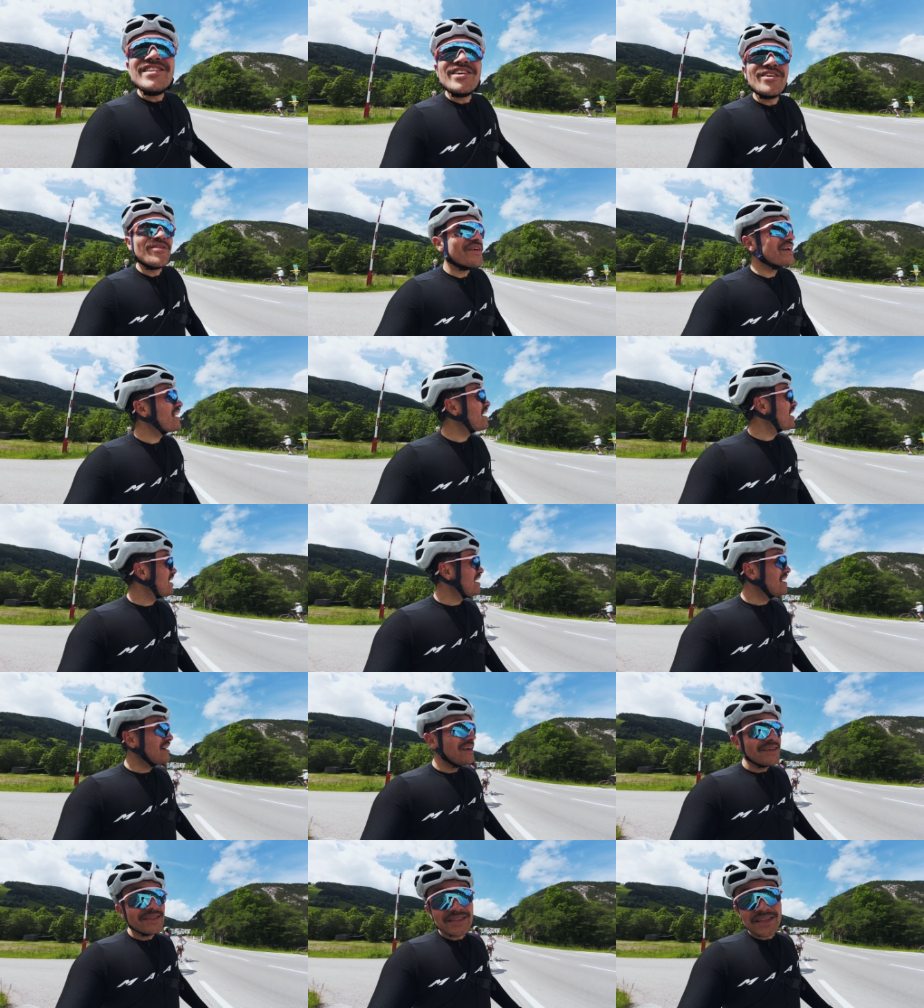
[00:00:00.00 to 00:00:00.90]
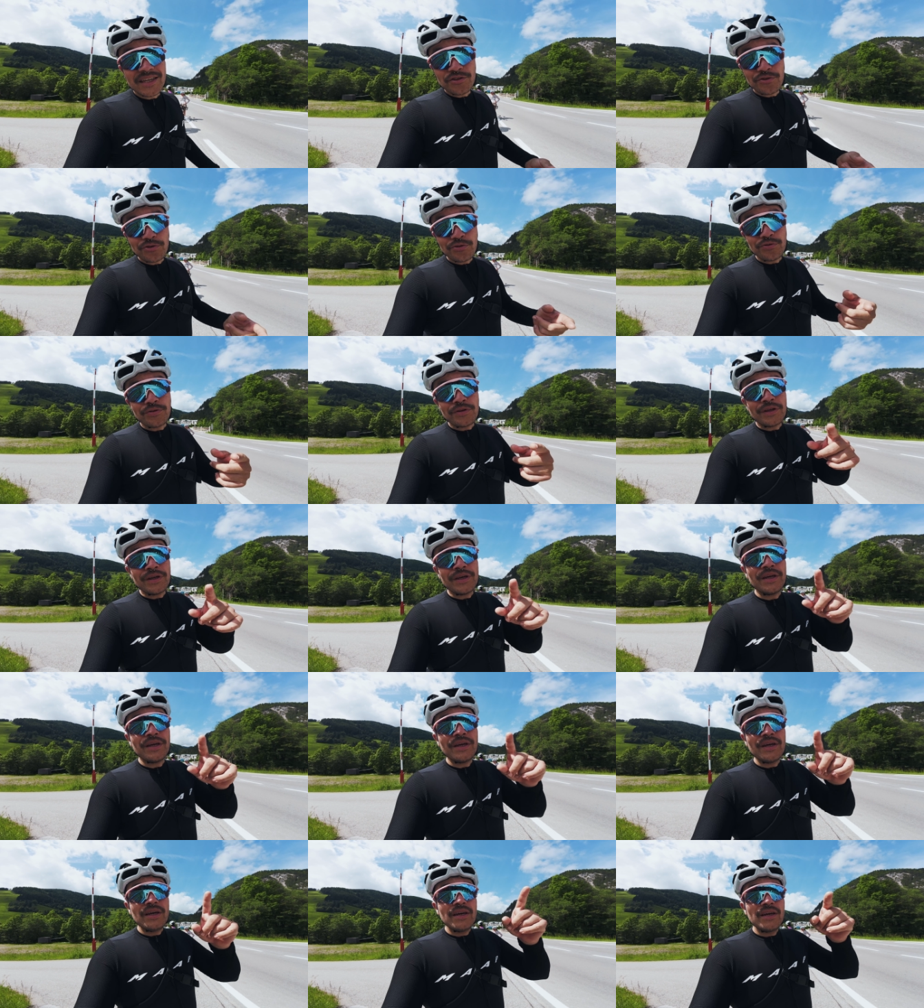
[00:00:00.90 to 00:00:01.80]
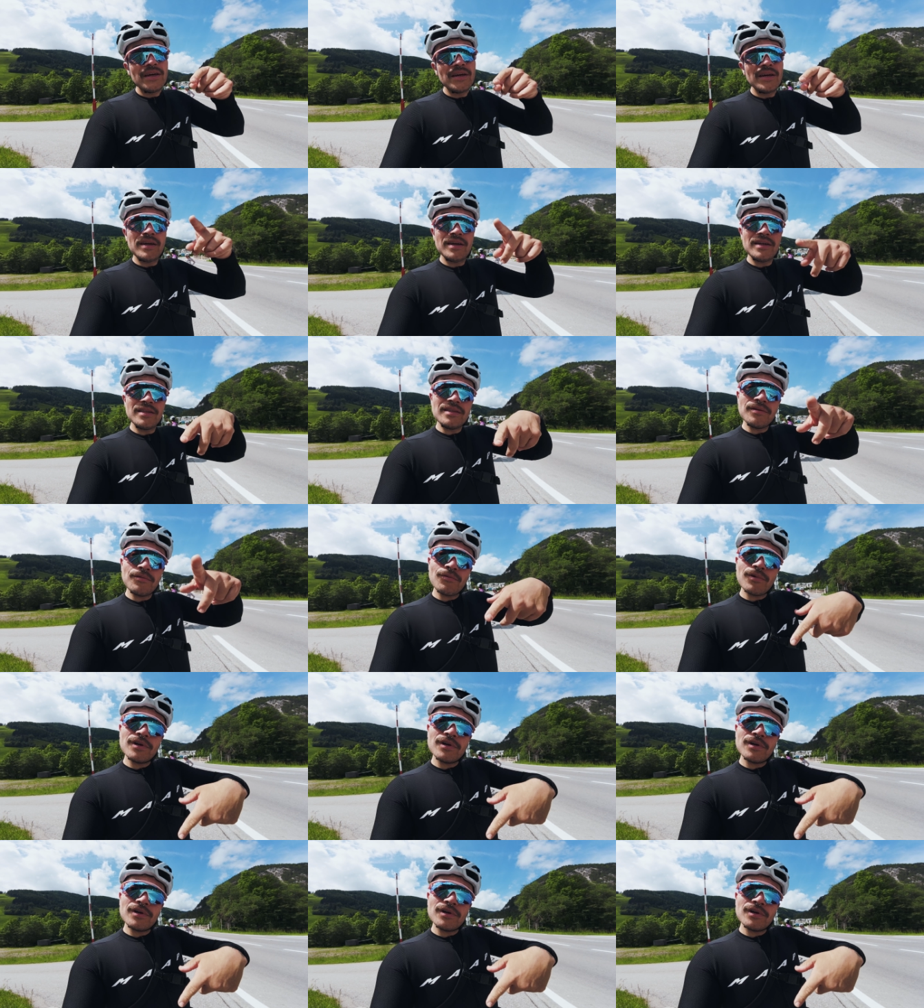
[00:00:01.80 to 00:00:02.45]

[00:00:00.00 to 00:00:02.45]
so yeah, stay tuned and